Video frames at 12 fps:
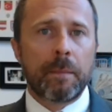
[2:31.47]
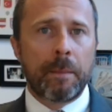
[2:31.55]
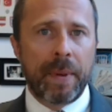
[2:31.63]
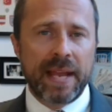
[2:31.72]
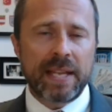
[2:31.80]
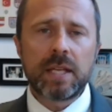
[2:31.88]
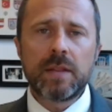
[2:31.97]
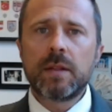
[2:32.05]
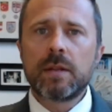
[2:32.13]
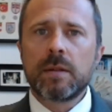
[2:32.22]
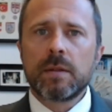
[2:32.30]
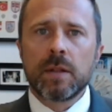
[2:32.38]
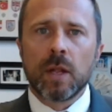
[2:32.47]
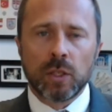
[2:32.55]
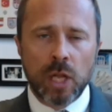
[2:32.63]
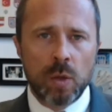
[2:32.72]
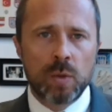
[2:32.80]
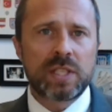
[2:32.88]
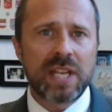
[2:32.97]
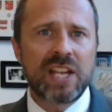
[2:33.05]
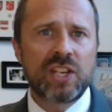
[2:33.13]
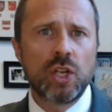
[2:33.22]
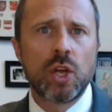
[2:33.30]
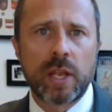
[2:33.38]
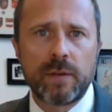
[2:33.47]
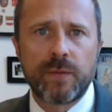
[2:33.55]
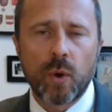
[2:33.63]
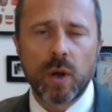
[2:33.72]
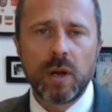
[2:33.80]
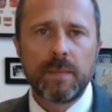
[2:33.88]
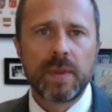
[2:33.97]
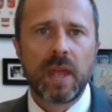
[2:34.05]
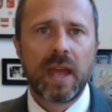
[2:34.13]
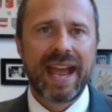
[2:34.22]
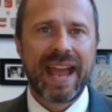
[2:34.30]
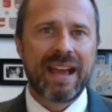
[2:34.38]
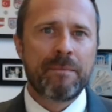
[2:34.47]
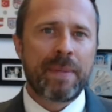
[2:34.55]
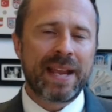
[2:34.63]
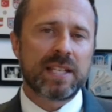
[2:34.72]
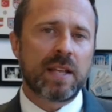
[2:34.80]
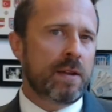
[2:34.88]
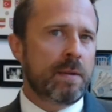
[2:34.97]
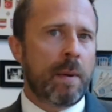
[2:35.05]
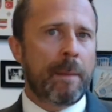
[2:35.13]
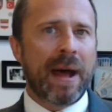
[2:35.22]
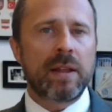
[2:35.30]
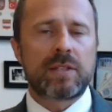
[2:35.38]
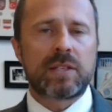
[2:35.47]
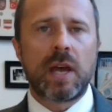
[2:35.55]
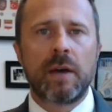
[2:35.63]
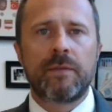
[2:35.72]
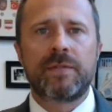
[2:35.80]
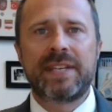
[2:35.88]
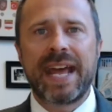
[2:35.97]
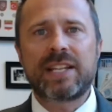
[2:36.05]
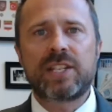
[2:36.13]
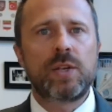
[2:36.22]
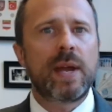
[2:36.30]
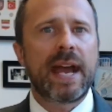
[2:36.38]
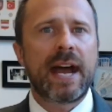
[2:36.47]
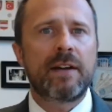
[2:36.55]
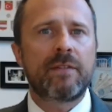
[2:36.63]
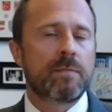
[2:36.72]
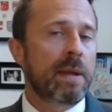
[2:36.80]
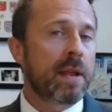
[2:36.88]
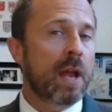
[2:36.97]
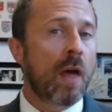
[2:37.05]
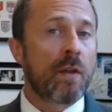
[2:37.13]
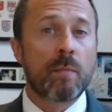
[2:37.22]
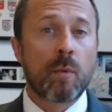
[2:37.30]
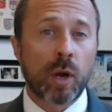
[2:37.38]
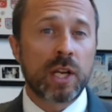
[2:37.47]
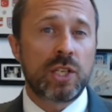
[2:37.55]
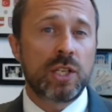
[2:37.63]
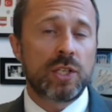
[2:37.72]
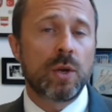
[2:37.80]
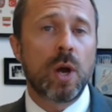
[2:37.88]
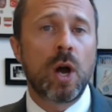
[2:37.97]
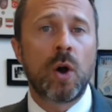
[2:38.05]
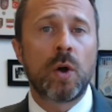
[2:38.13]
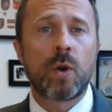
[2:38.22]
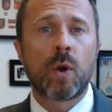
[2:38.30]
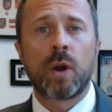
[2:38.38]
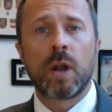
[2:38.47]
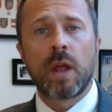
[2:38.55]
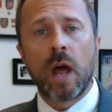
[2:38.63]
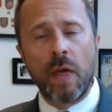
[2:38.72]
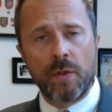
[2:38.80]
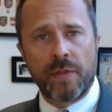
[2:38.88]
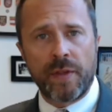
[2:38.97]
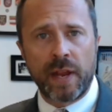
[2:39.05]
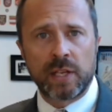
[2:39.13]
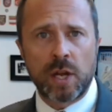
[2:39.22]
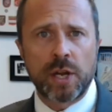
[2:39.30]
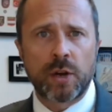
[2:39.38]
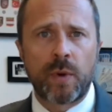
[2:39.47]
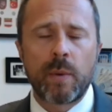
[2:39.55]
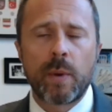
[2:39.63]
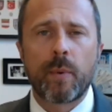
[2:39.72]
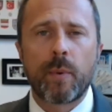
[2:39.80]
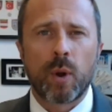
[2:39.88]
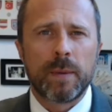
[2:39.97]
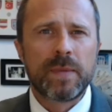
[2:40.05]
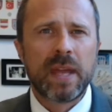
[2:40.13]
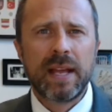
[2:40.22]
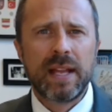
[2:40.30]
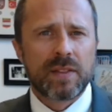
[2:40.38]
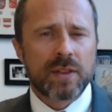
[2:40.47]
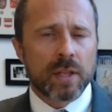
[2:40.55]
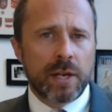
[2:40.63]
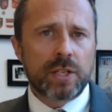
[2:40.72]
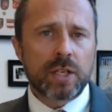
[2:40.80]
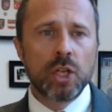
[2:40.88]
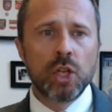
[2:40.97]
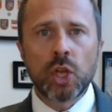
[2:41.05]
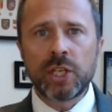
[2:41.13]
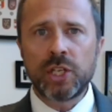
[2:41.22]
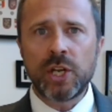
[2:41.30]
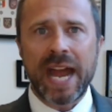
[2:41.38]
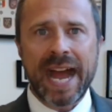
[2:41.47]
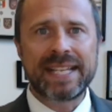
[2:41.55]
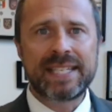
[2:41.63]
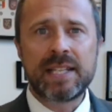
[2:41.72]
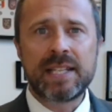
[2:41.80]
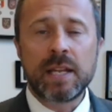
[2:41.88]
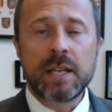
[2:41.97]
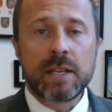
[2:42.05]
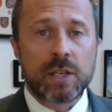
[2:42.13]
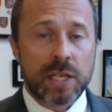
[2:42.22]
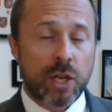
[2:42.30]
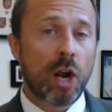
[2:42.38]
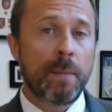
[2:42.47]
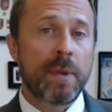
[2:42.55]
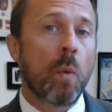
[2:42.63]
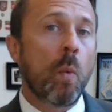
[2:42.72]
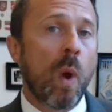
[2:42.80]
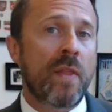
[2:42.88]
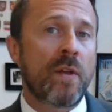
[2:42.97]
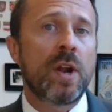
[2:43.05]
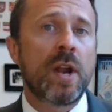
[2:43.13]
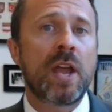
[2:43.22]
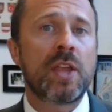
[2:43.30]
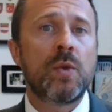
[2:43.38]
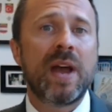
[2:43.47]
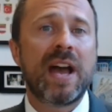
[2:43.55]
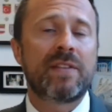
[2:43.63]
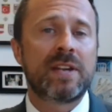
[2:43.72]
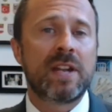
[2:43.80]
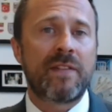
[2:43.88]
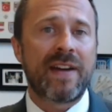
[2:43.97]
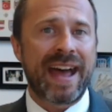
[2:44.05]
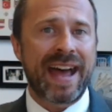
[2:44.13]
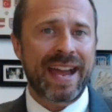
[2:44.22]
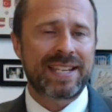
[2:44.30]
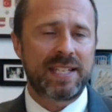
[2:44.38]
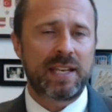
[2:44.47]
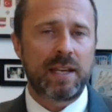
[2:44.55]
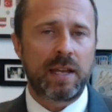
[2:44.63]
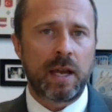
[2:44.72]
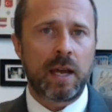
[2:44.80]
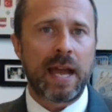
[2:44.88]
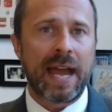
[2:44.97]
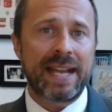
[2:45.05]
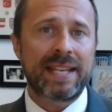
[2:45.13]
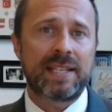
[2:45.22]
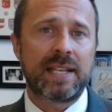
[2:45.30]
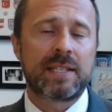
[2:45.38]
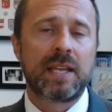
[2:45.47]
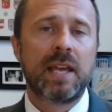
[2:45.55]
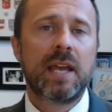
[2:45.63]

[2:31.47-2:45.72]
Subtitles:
Based on the loan size you're looking for, based on the amounts of debts you have from maybe other mortgages you own or other things on your credit report, the lender is going to look at your assets and determine whether or not you have enough assets